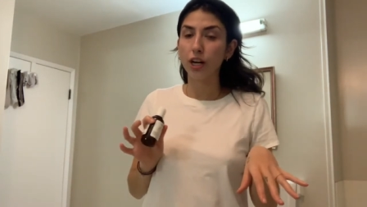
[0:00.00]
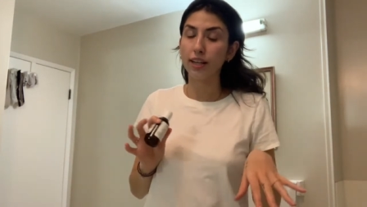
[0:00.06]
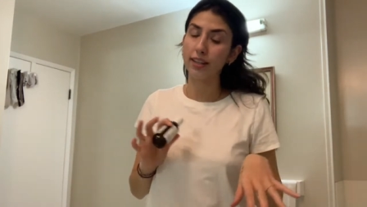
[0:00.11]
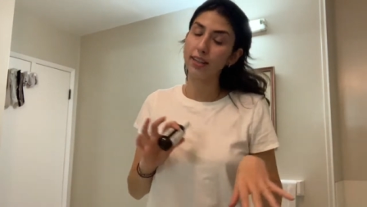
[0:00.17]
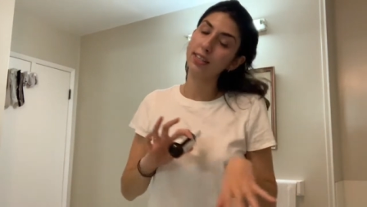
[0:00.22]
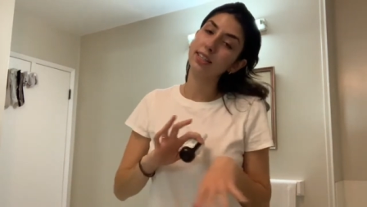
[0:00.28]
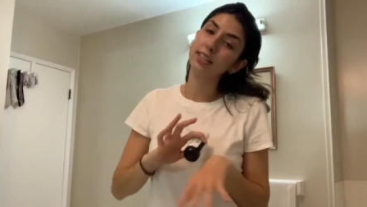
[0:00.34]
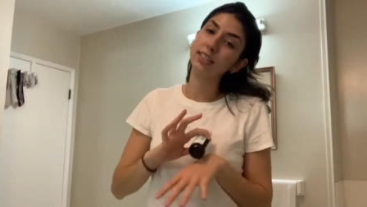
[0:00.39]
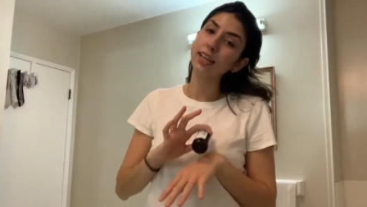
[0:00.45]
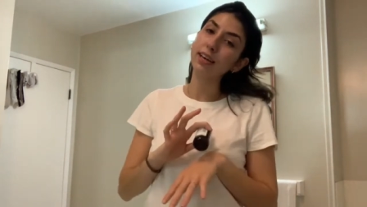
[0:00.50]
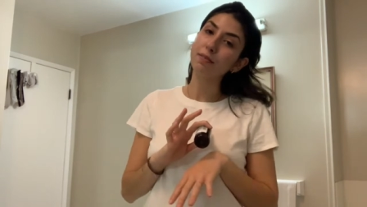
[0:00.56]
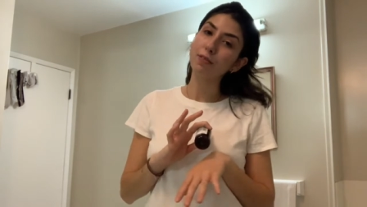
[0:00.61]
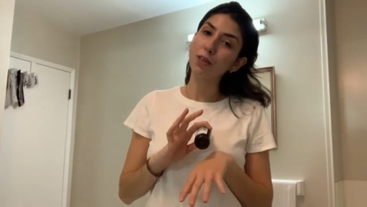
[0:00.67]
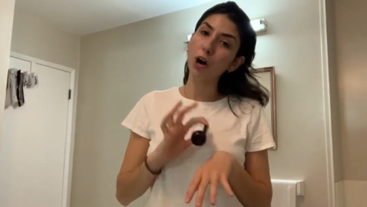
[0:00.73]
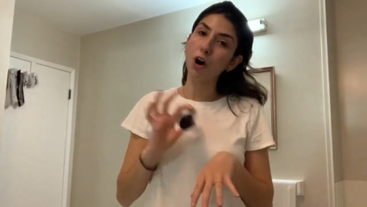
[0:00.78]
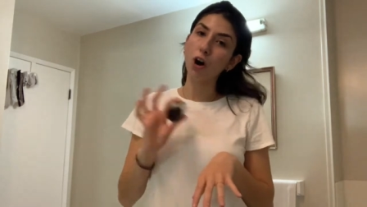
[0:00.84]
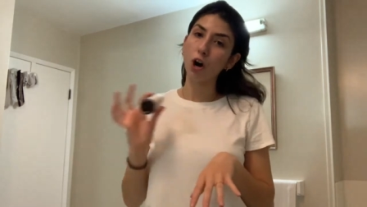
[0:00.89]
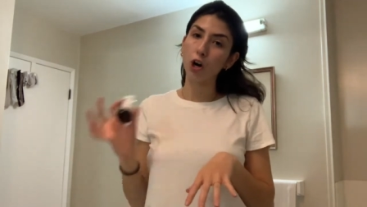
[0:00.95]
I like to save
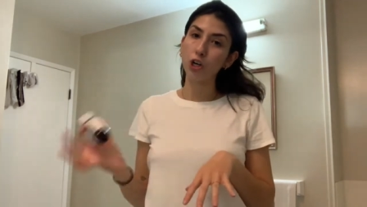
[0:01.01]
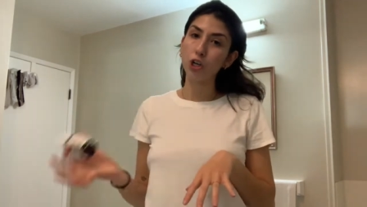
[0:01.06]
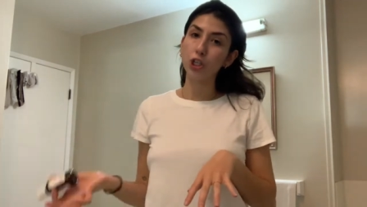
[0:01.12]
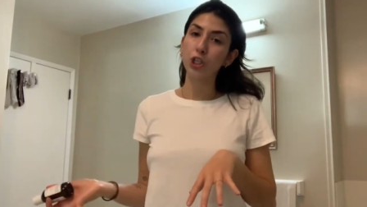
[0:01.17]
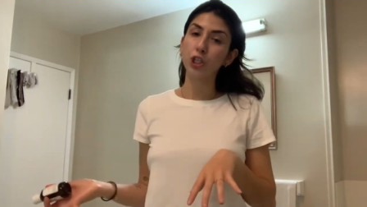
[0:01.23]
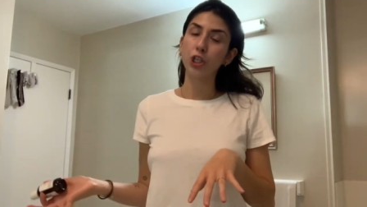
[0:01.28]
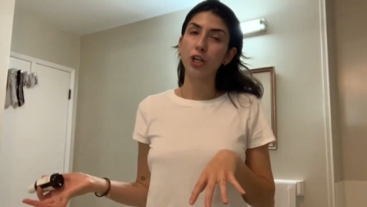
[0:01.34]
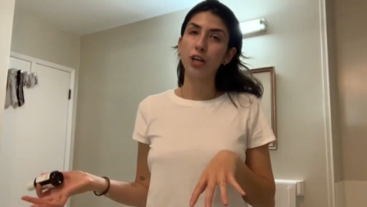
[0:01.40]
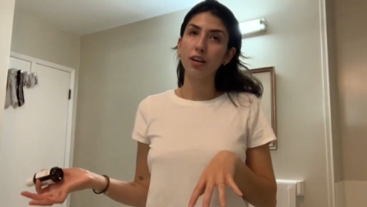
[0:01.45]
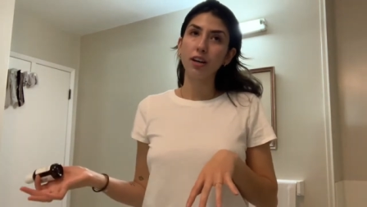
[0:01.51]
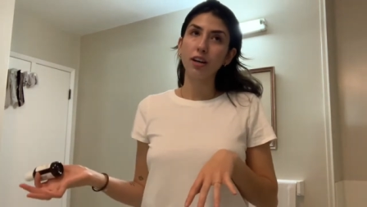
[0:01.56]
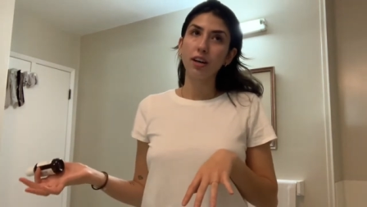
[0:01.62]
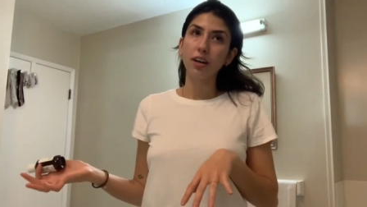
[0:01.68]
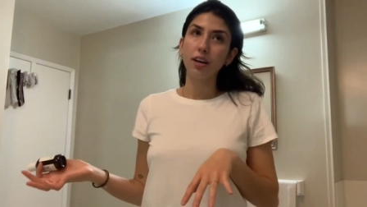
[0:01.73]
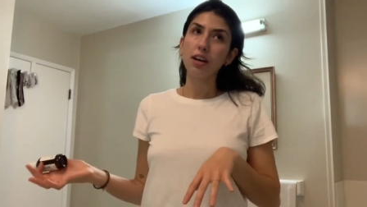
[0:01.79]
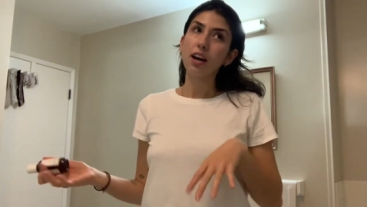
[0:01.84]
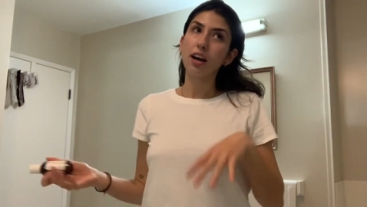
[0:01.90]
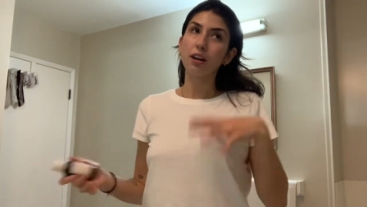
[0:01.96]
the harsh
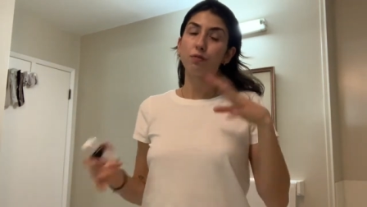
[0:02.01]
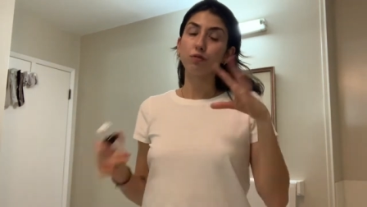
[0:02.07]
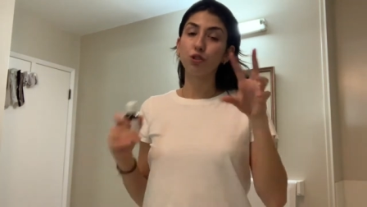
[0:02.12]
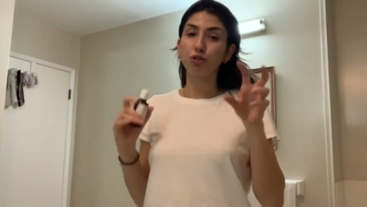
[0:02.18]
kind of